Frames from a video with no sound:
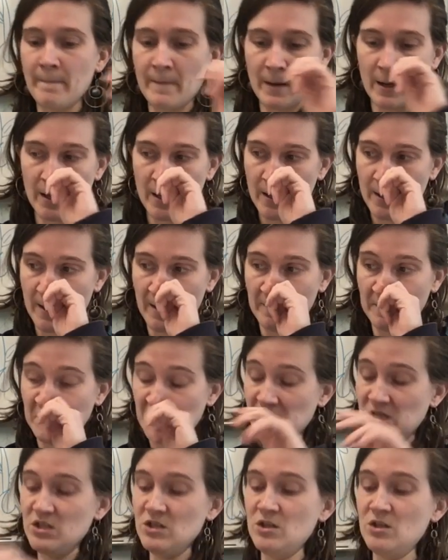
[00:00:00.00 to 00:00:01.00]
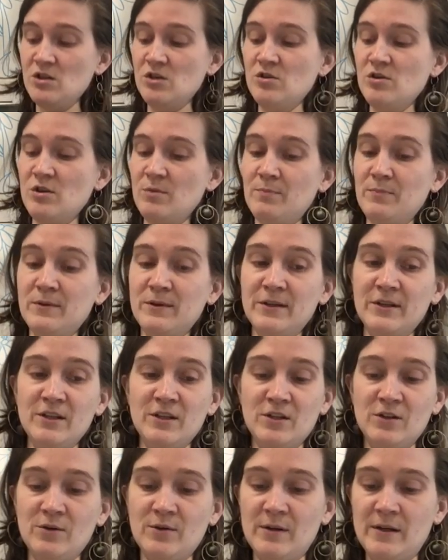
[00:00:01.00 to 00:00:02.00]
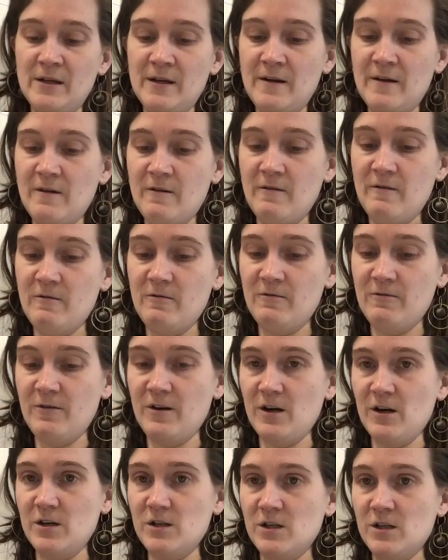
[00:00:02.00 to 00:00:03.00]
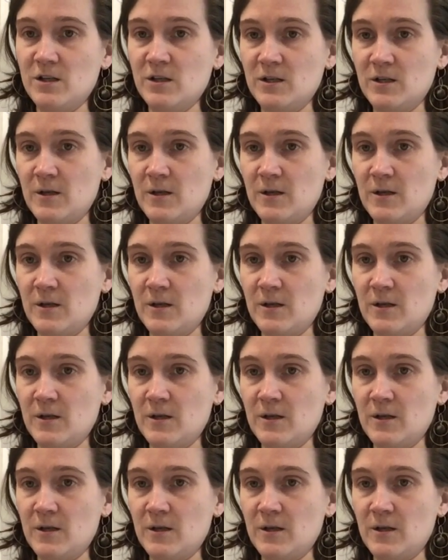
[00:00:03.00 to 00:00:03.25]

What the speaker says: I'm gonna do the blue first.